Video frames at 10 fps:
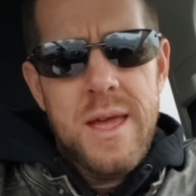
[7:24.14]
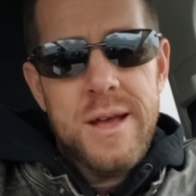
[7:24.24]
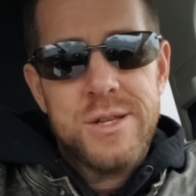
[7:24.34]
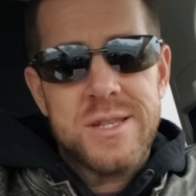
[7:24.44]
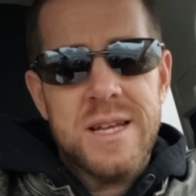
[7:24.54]

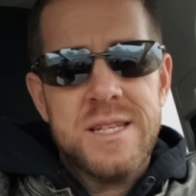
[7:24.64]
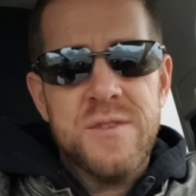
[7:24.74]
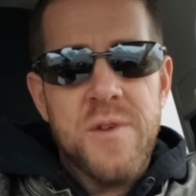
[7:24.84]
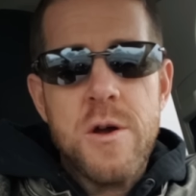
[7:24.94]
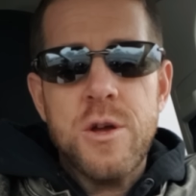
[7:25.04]
She says
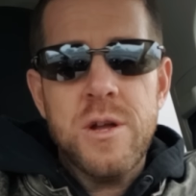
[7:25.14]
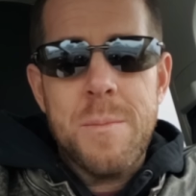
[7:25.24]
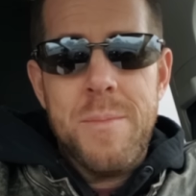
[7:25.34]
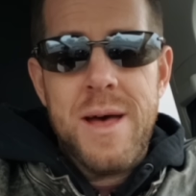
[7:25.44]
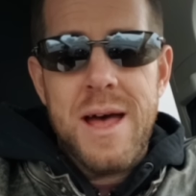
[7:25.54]
he's very good
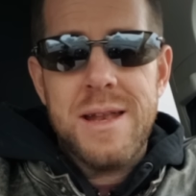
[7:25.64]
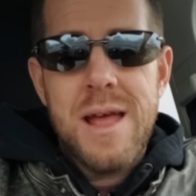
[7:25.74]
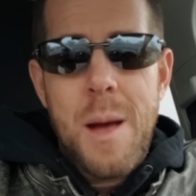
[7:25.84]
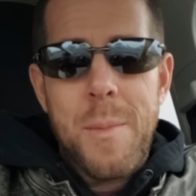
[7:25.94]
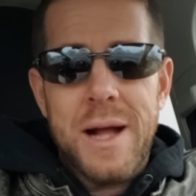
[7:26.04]
in bed,
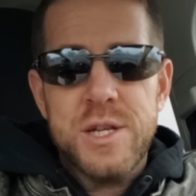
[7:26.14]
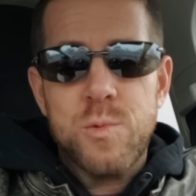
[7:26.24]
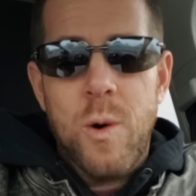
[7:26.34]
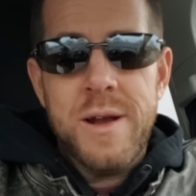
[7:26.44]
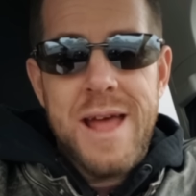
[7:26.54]
but I
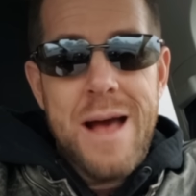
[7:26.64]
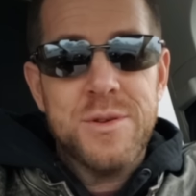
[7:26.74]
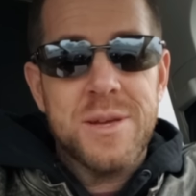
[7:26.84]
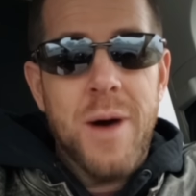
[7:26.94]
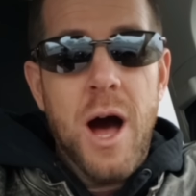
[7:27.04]
just wanted to
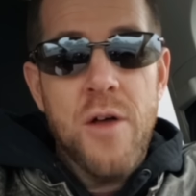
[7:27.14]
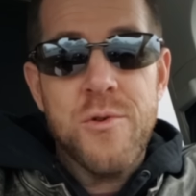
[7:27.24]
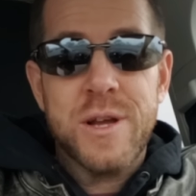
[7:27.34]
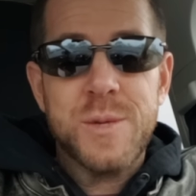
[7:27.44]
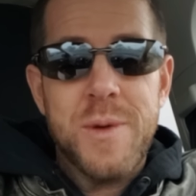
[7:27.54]
have some
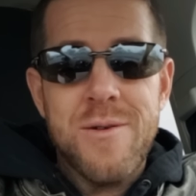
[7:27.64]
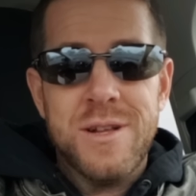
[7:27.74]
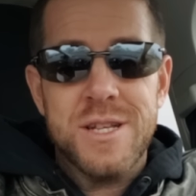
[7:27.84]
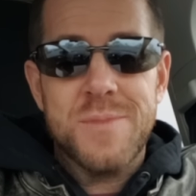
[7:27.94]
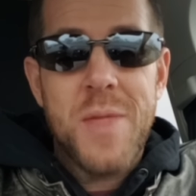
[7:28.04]
other
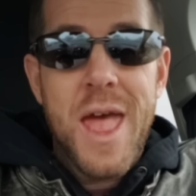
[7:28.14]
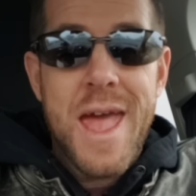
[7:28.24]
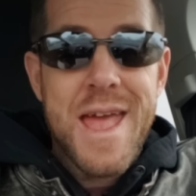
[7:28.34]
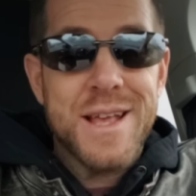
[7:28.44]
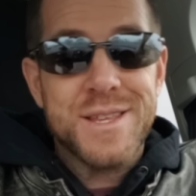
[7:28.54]
experiences.
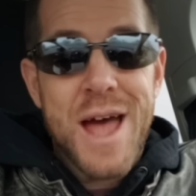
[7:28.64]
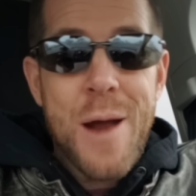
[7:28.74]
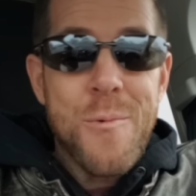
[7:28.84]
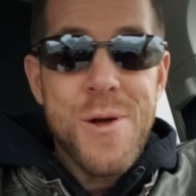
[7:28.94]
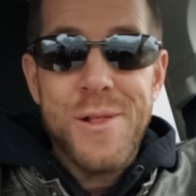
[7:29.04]
Is
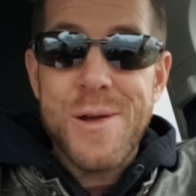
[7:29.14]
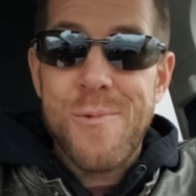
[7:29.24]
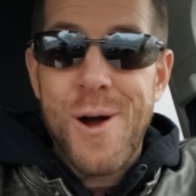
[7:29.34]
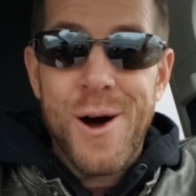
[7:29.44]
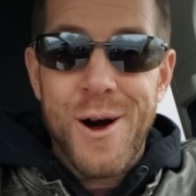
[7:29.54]
that really
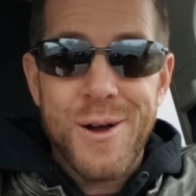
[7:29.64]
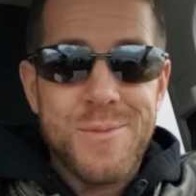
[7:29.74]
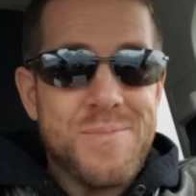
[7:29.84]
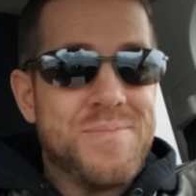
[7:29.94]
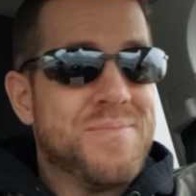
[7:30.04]
wrong?
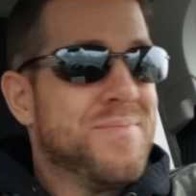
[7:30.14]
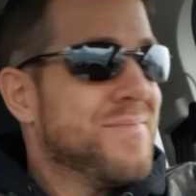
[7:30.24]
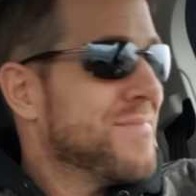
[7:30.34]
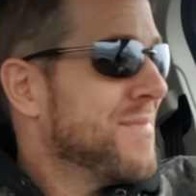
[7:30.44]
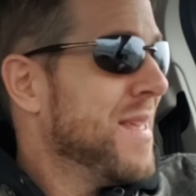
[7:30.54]

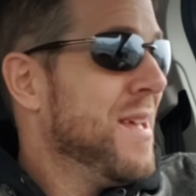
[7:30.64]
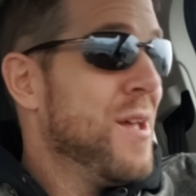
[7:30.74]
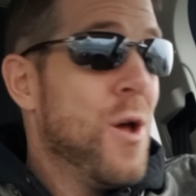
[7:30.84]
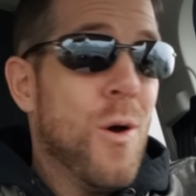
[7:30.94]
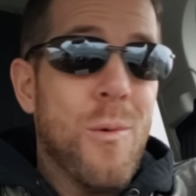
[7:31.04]

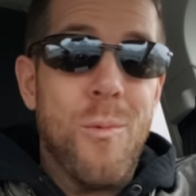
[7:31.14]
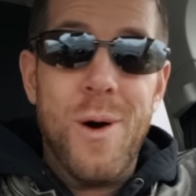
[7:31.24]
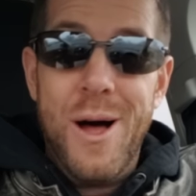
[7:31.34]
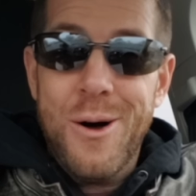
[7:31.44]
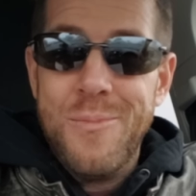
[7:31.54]

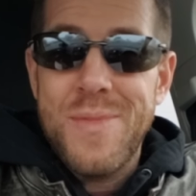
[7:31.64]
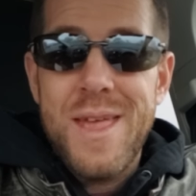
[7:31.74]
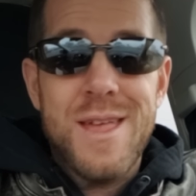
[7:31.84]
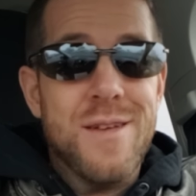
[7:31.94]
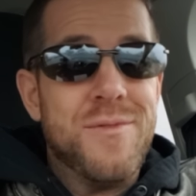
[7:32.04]
Well,
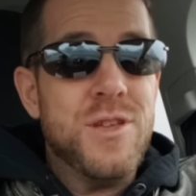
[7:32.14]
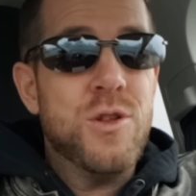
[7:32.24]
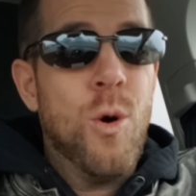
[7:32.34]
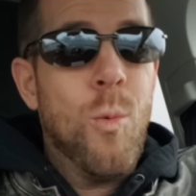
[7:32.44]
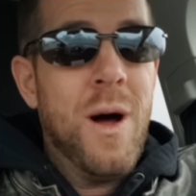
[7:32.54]
if
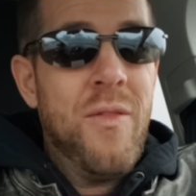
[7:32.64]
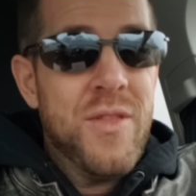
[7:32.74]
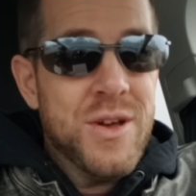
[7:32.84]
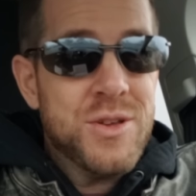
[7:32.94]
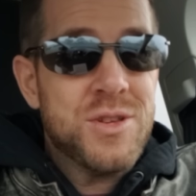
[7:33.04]
you don't want
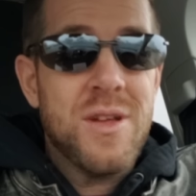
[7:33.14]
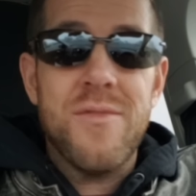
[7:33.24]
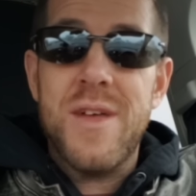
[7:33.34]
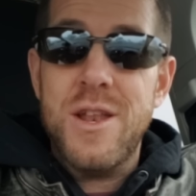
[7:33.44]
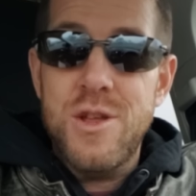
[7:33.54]
this,
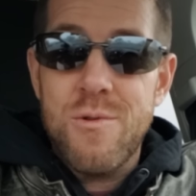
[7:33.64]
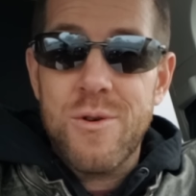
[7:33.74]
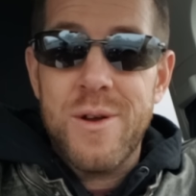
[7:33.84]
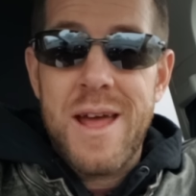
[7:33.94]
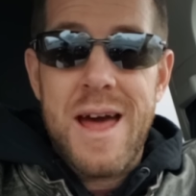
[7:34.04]
then you're
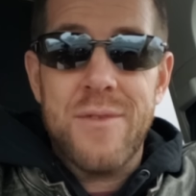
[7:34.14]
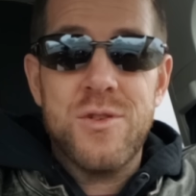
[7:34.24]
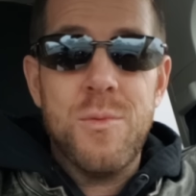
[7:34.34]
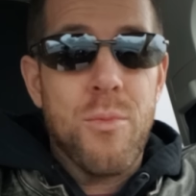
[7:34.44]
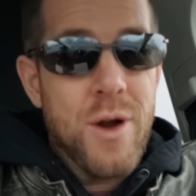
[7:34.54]
going to have
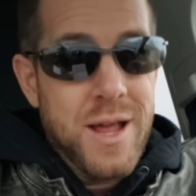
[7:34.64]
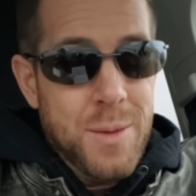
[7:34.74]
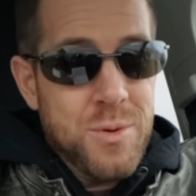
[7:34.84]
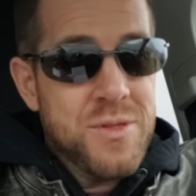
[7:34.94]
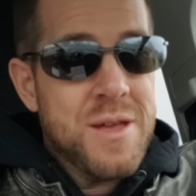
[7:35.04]
to break
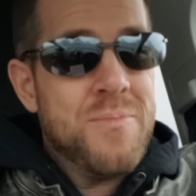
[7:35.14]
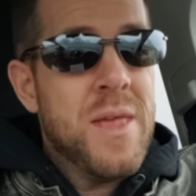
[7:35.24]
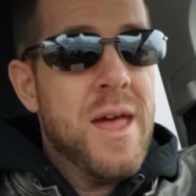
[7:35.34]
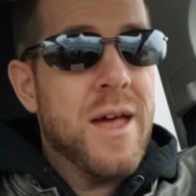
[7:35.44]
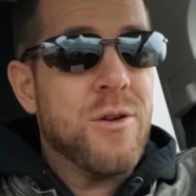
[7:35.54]
up with him
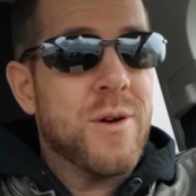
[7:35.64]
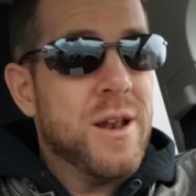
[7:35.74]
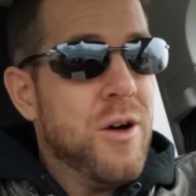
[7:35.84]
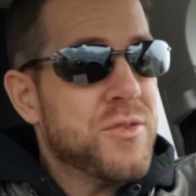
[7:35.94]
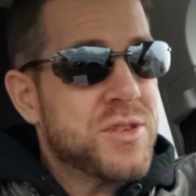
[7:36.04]
and go
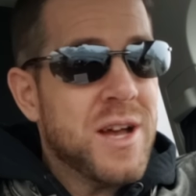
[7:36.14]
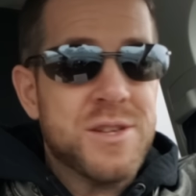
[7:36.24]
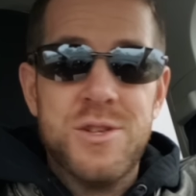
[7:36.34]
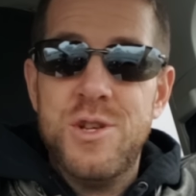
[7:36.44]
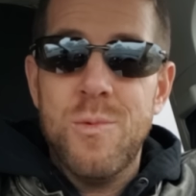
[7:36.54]
get all the
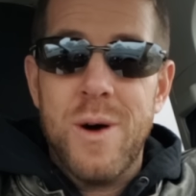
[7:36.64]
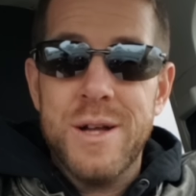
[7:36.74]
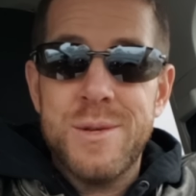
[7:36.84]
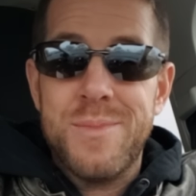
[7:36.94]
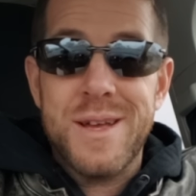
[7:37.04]
sausage you
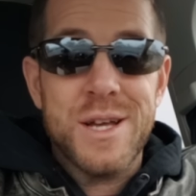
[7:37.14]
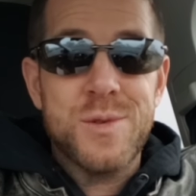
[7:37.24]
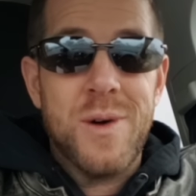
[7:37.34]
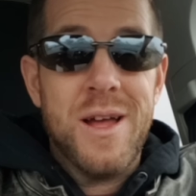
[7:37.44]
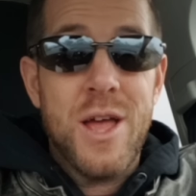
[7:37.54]
want. But
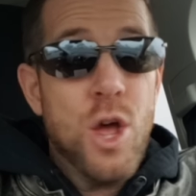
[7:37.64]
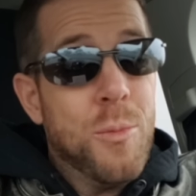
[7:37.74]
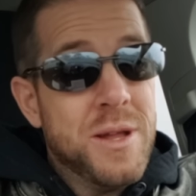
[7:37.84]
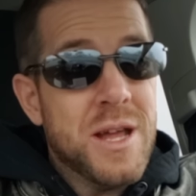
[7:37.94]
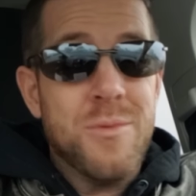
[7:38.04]
guess what?
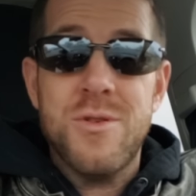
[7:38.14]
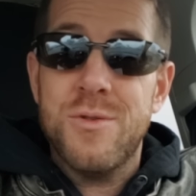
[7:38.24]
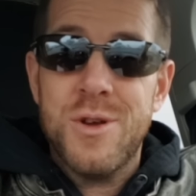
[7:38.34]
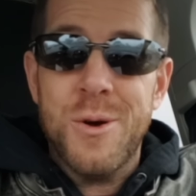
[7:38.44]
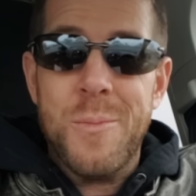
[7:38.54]
He'll be done with
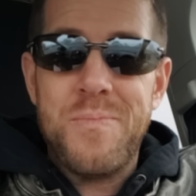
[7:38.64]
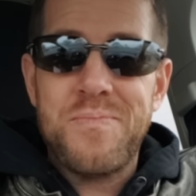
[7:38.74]
you too.